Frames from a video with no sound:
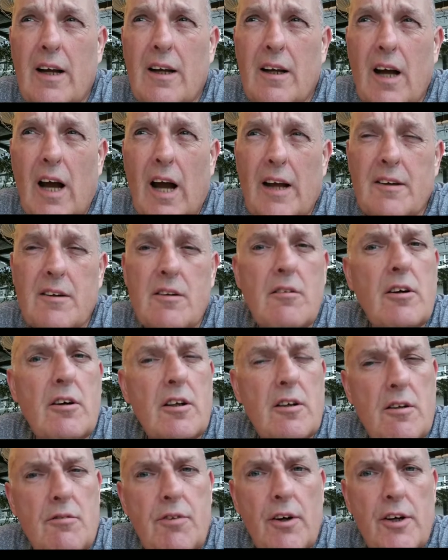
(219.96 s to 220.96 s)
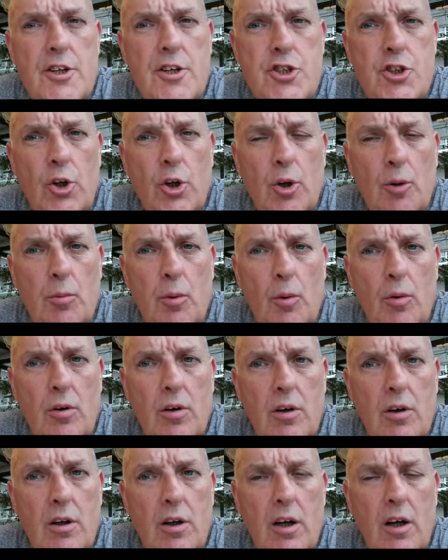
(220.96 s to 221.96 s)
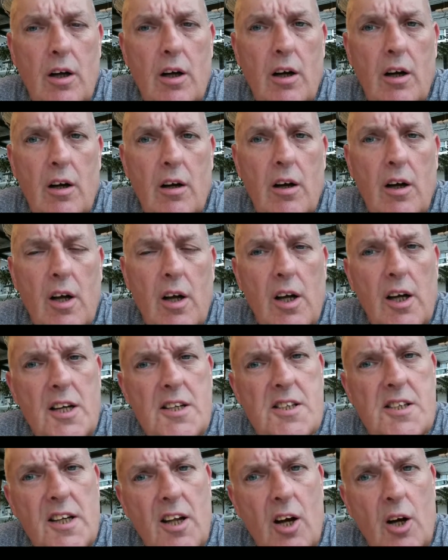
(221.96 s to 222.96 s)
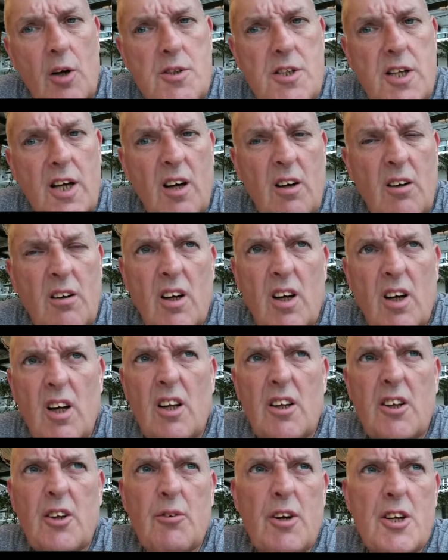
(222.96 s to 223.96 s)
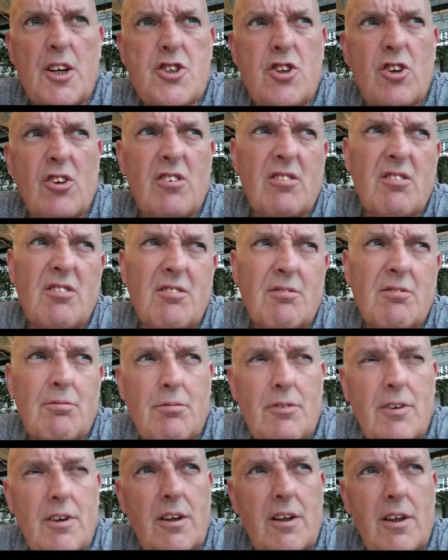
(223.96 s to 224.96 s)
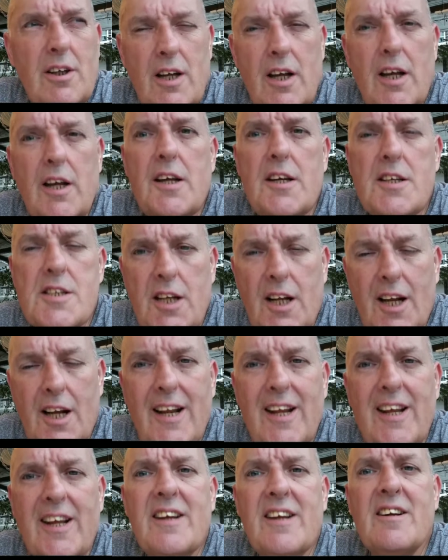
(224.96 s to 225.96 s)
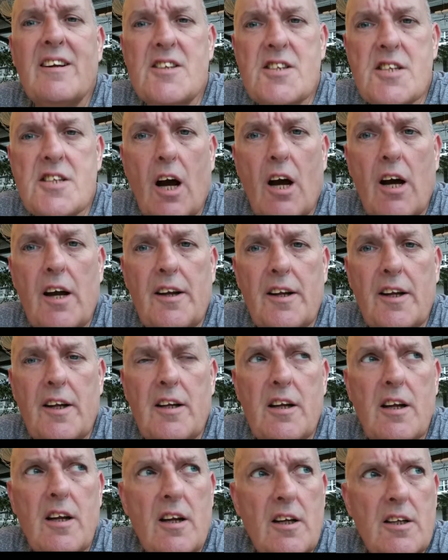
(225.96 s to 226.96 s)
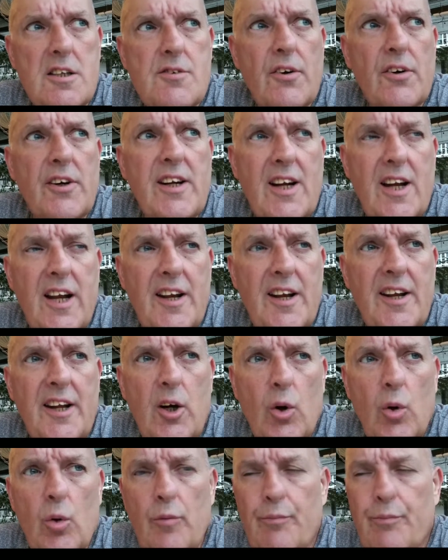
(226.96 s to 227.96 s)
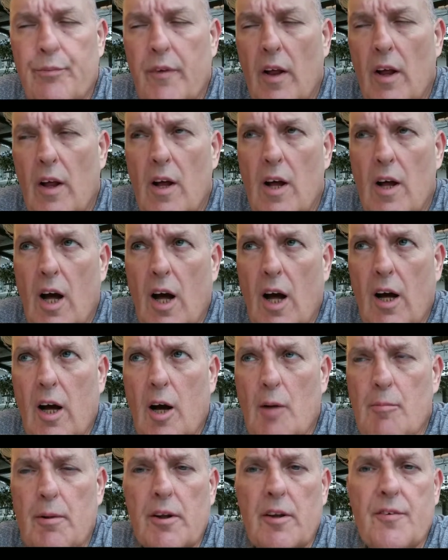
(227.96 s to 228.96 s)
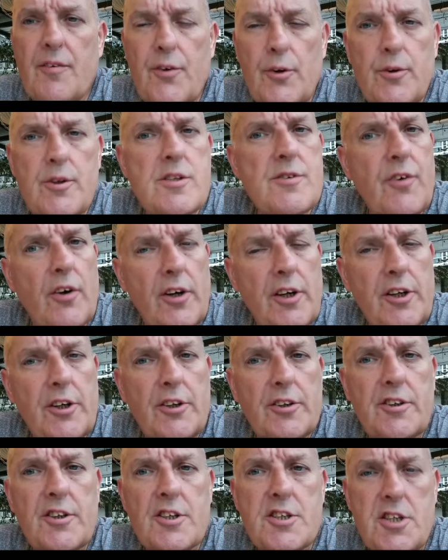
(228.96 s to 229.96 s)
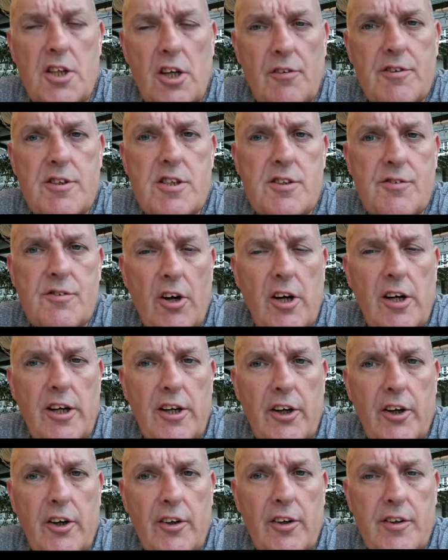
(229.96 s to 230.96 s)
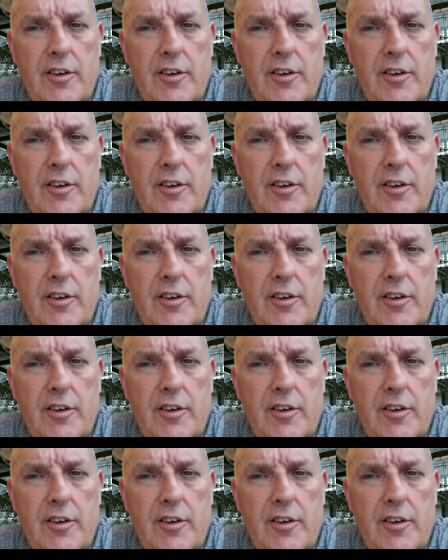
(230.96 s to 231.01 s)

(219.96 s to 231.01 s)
And very enjoyable. It's in a hotel. The restaurant is clean and tidy. It's very clinical, but the food is very good and the service is very good.